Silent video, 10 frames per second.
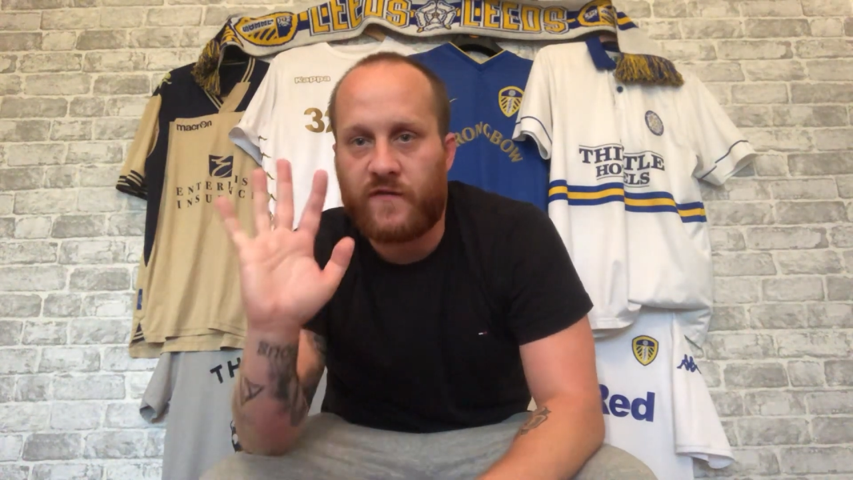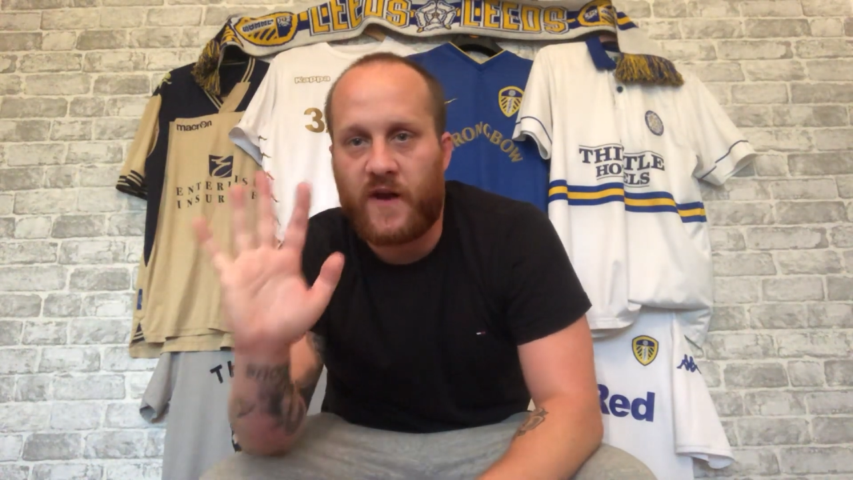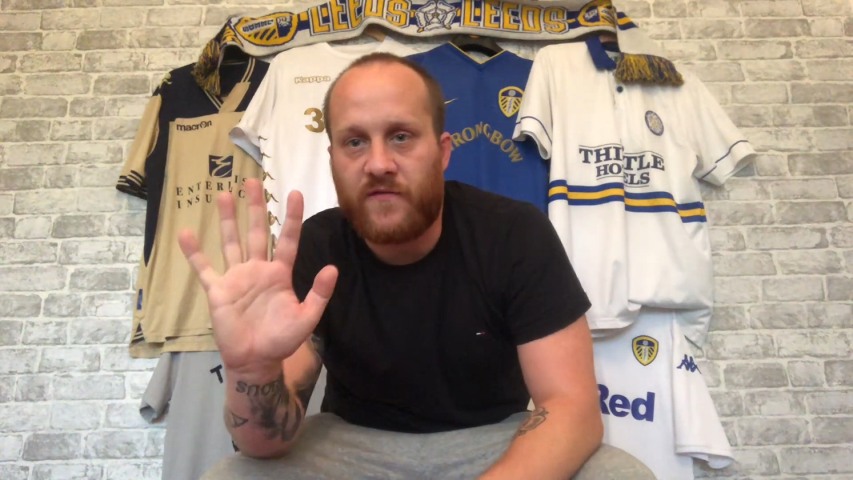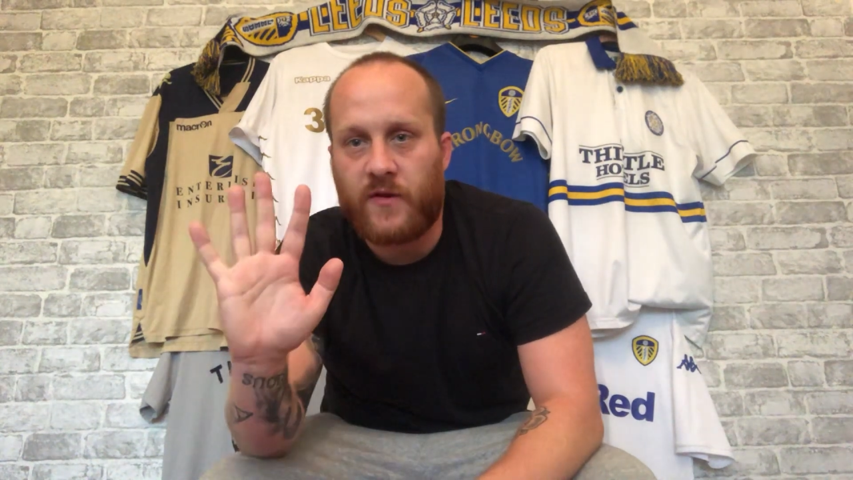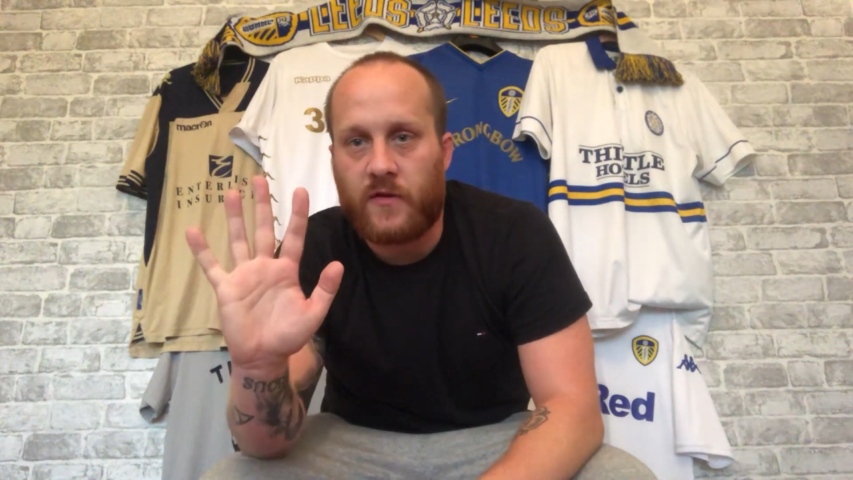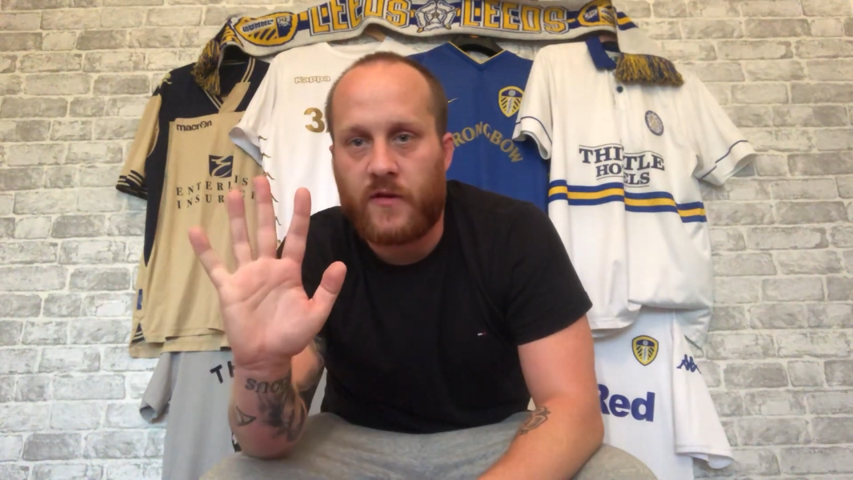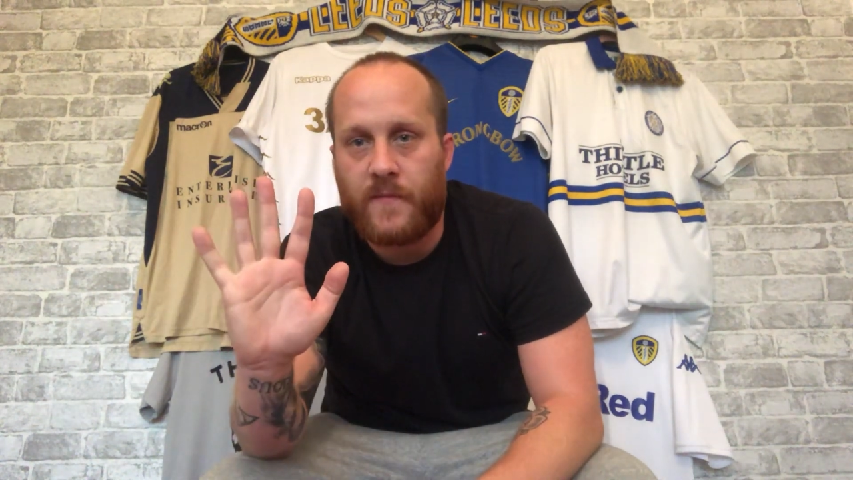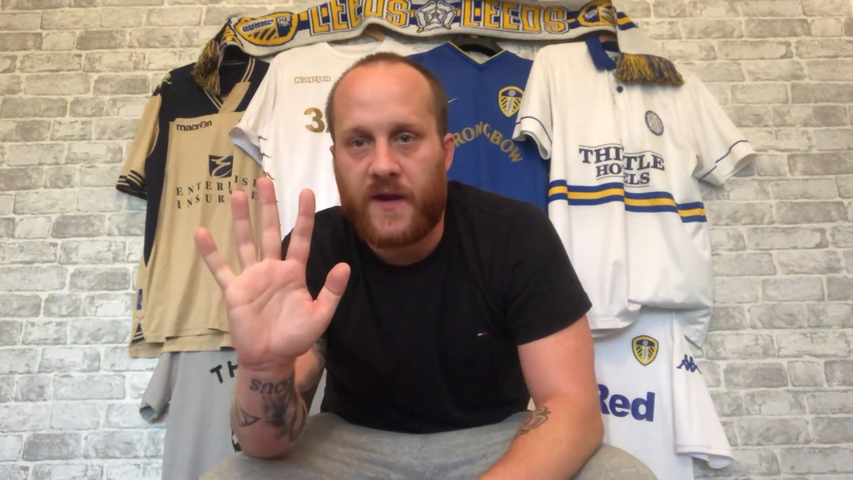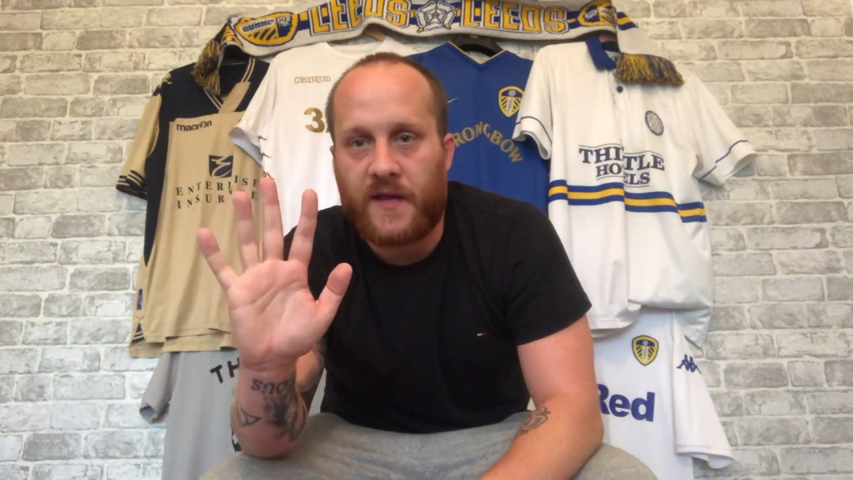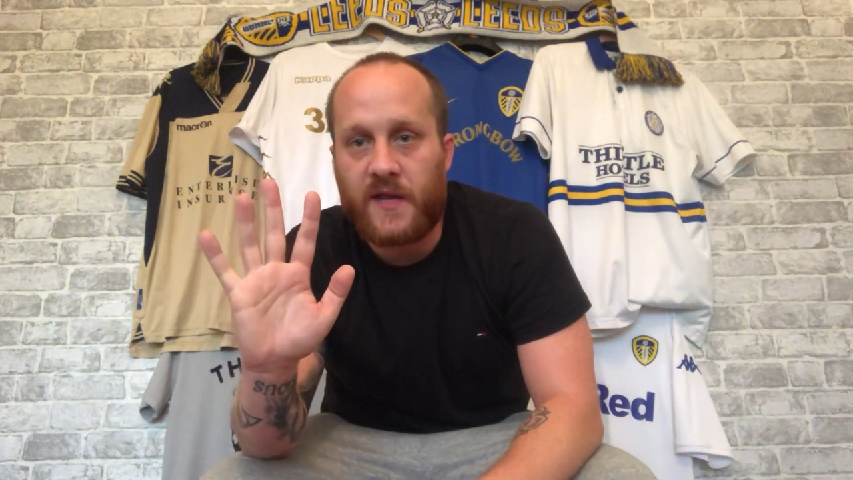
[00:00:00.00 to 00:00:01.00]
5-0 to the
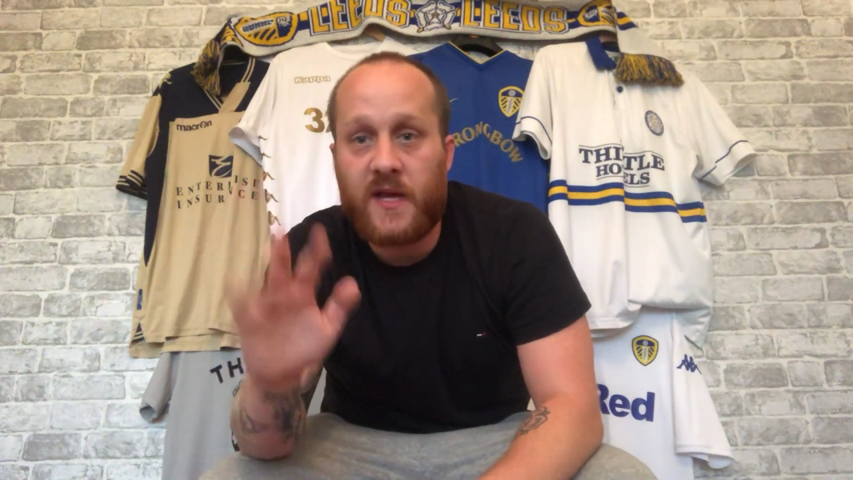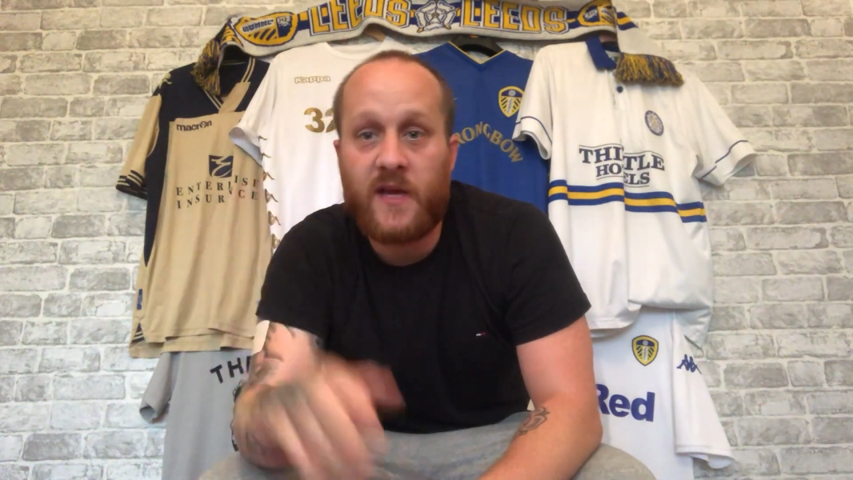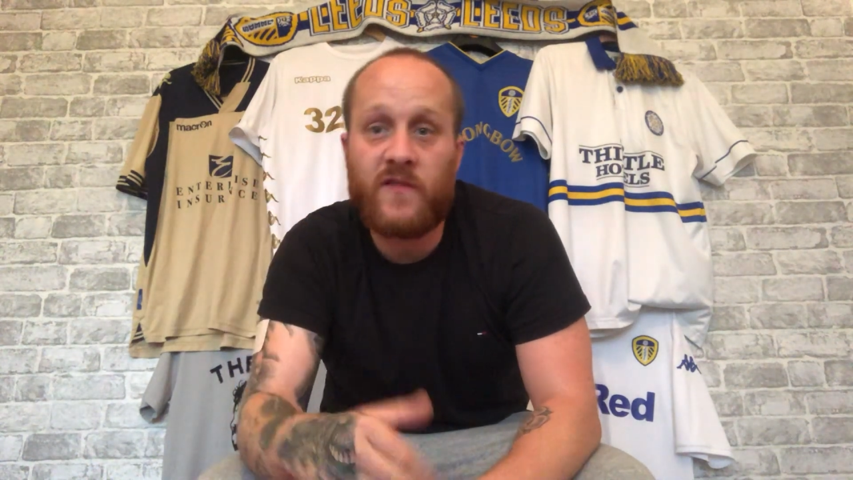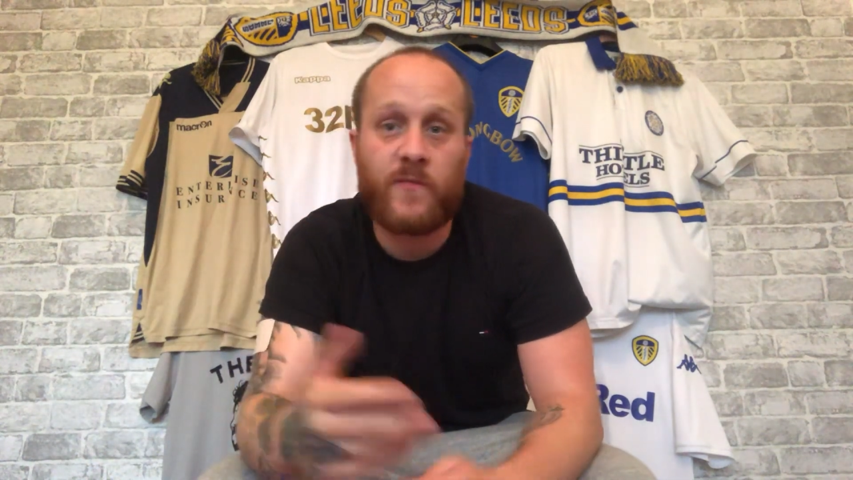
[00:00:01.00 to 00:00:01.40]
mighty Leeds,